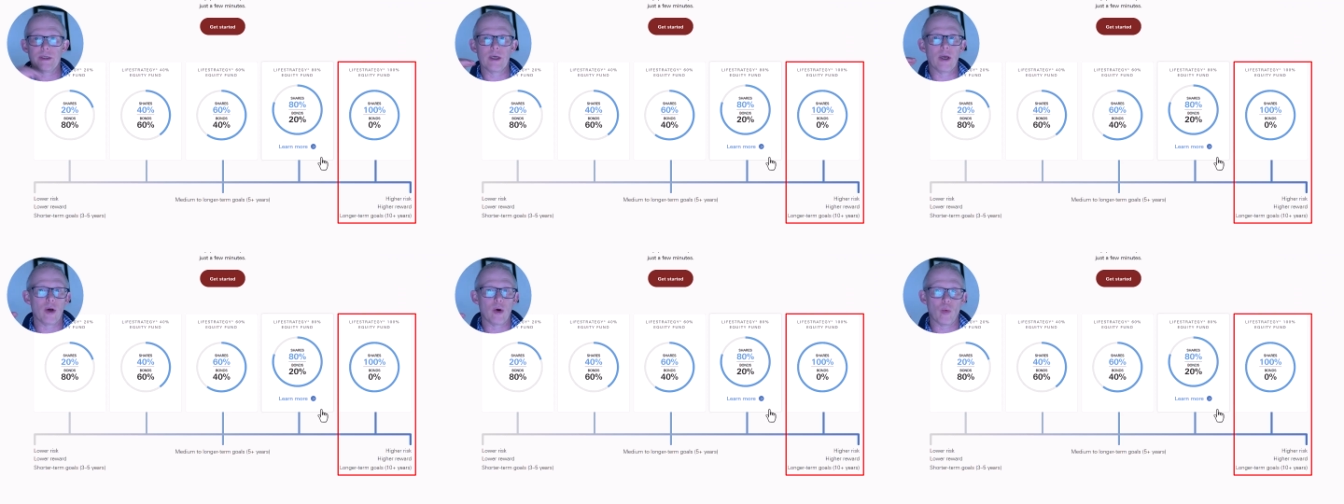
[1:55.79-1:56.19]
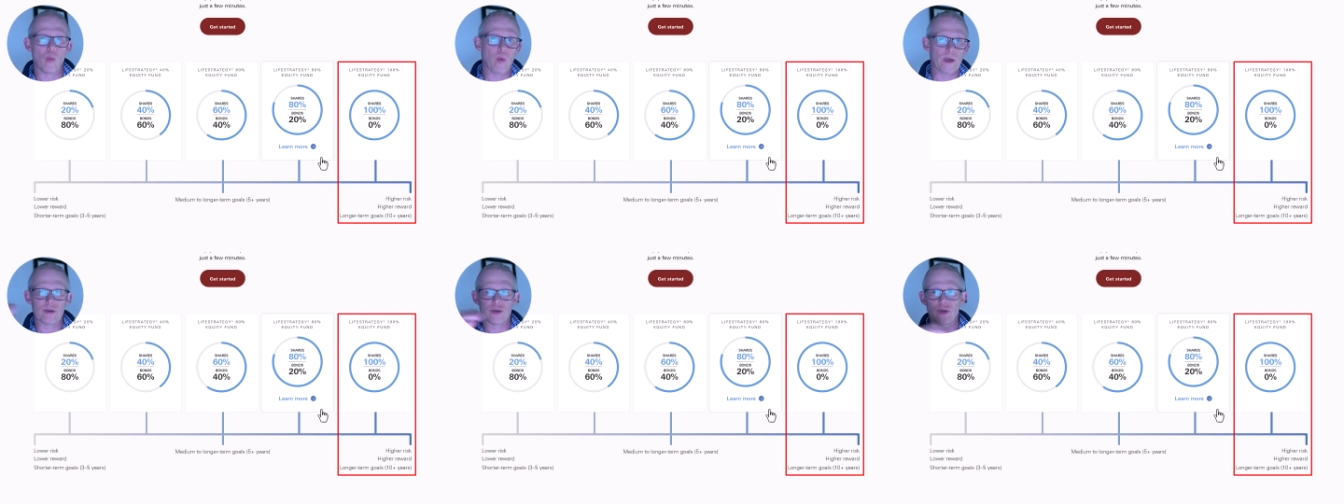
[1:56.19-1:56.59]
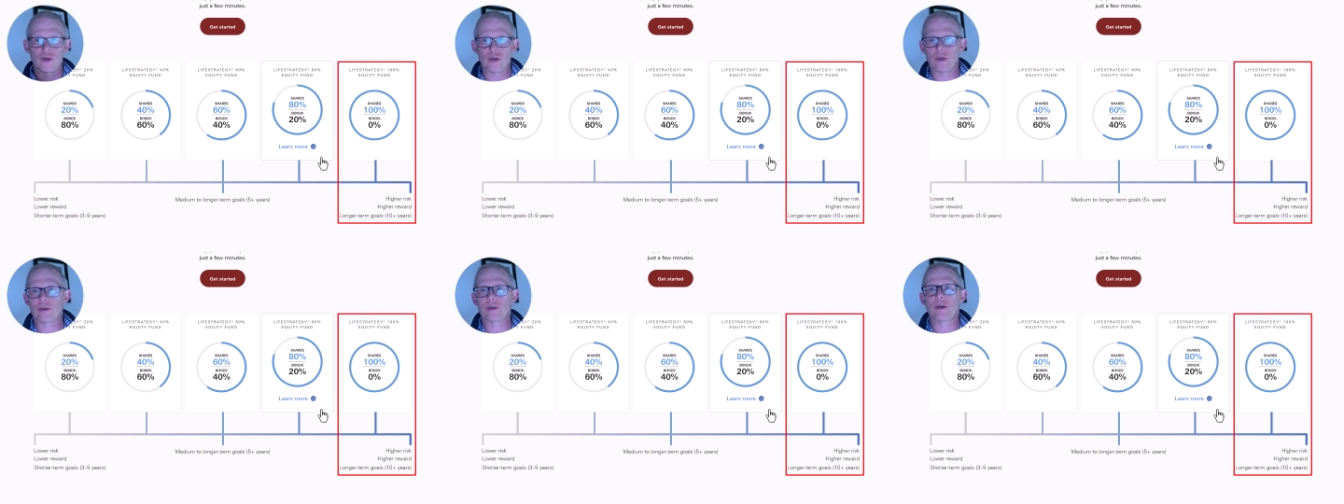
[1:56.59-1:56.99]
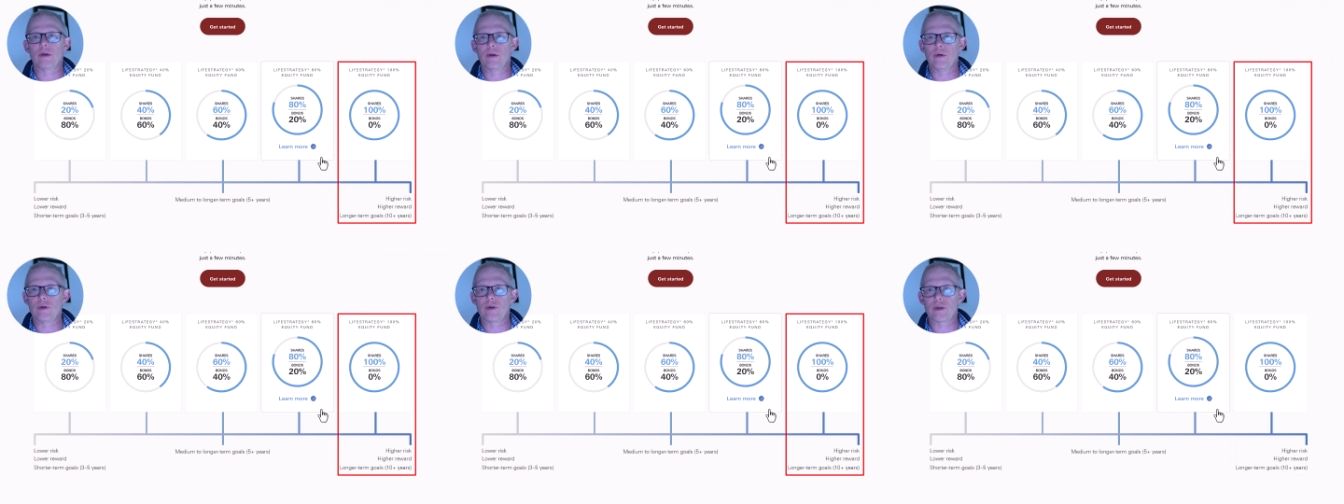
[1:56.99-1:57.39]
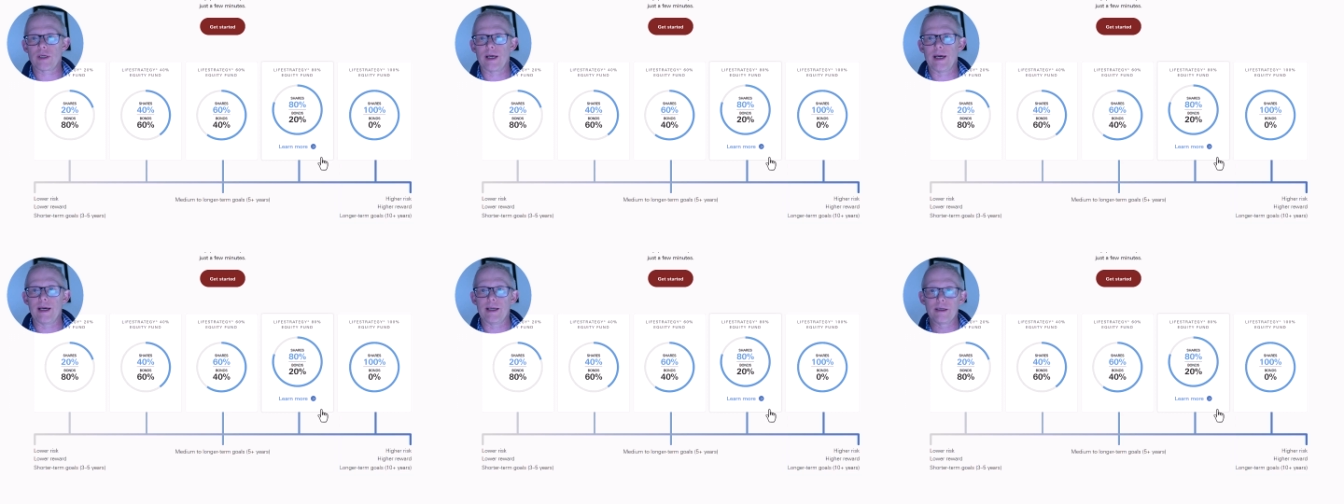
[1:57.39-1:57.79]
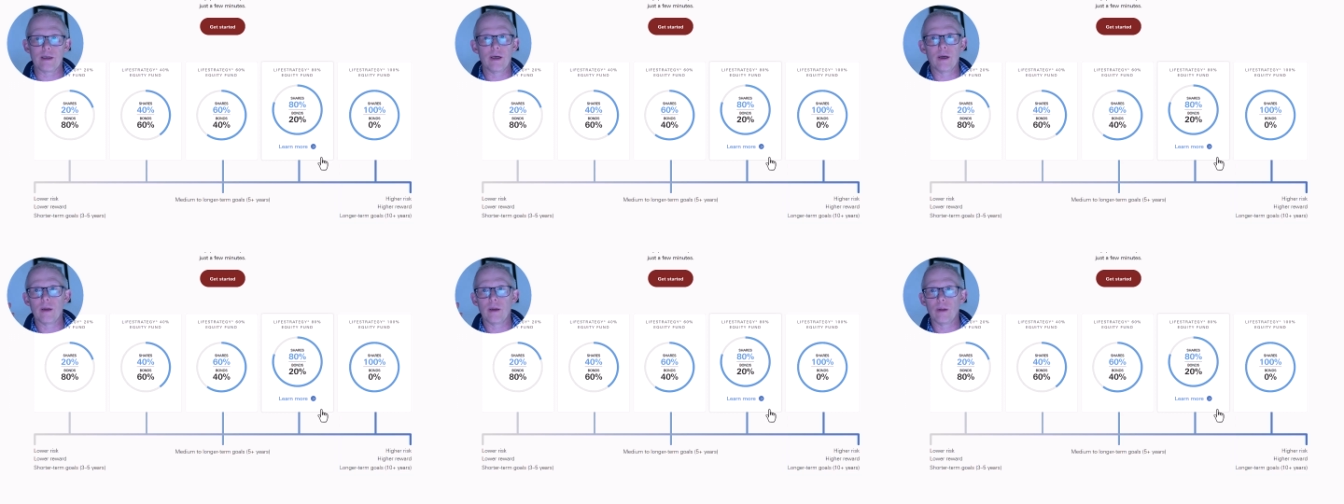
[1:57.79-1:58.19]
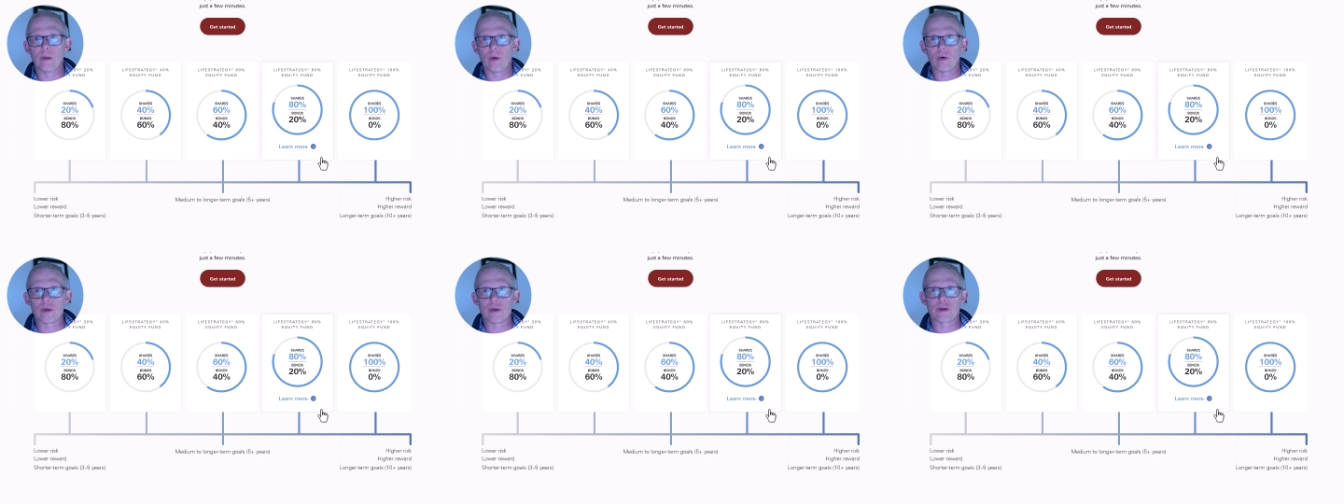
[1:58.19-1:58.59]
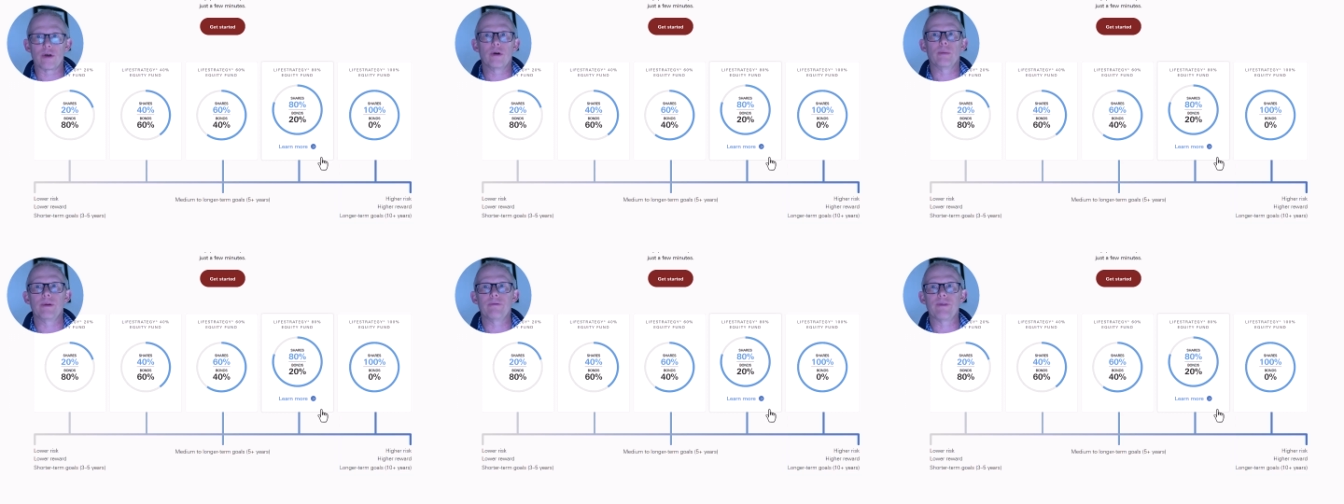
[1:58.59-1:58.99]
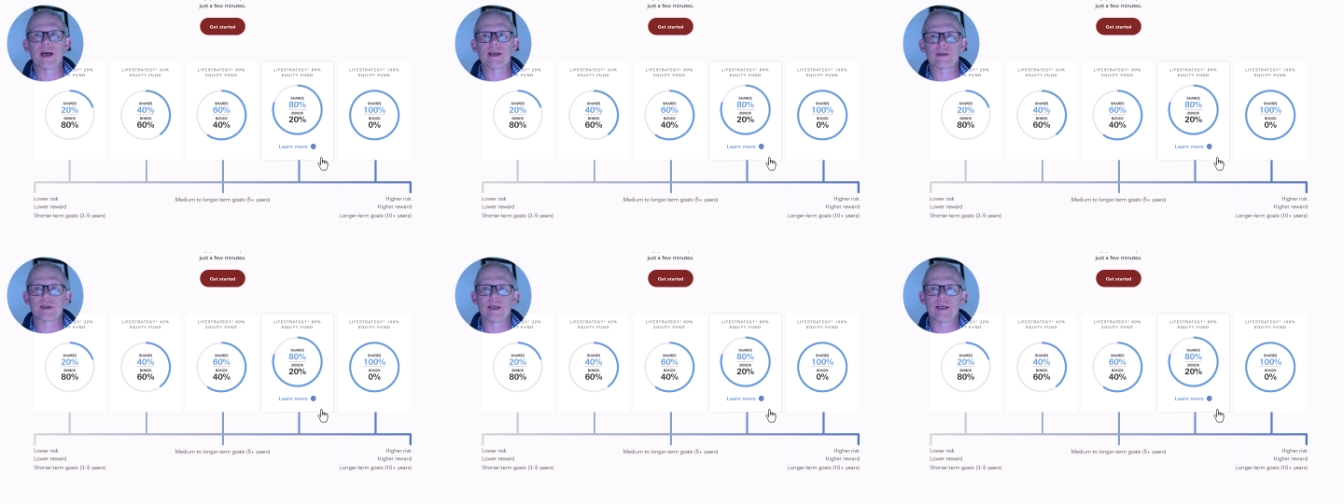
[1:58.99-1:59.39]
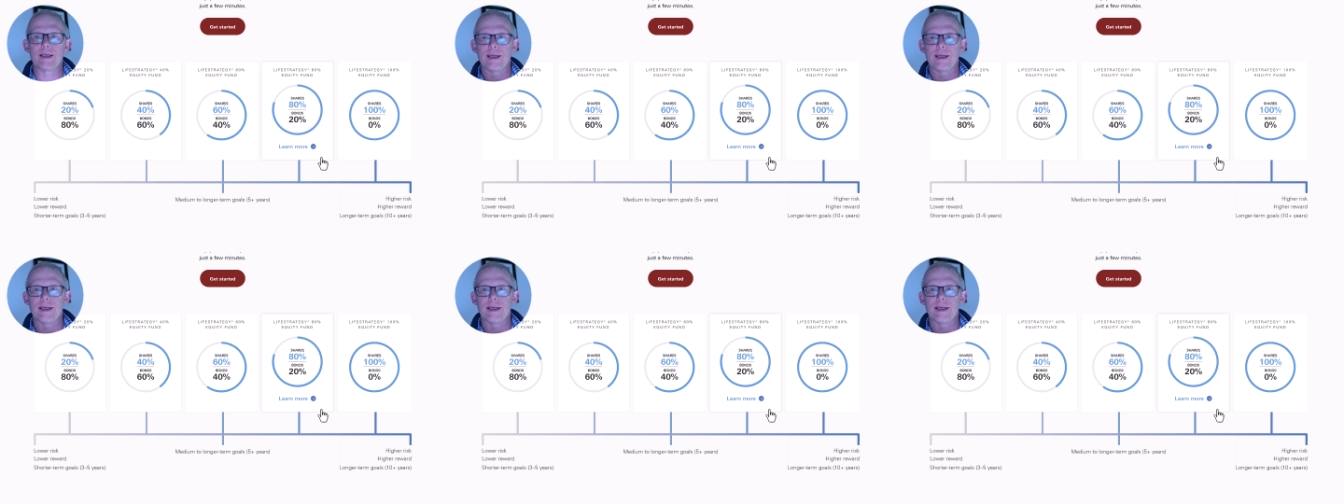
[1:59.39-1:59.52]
which just looks at longer term investing